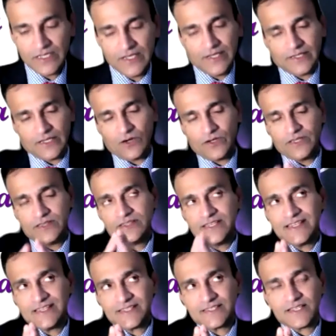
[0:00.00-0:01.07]
Now, in
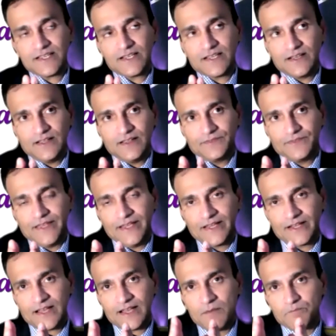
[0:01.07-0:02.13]
this, there
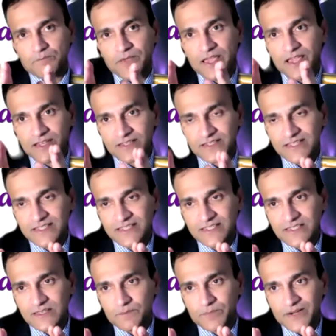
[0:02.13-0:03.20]
are
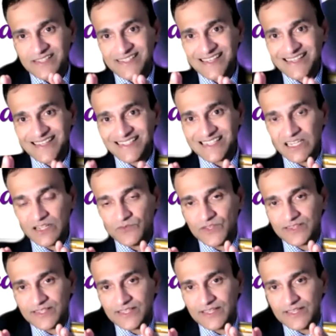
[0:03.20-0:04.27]
patients presenting with
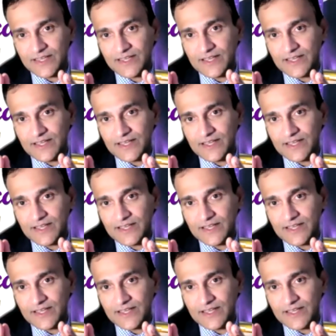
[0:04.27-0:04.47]
a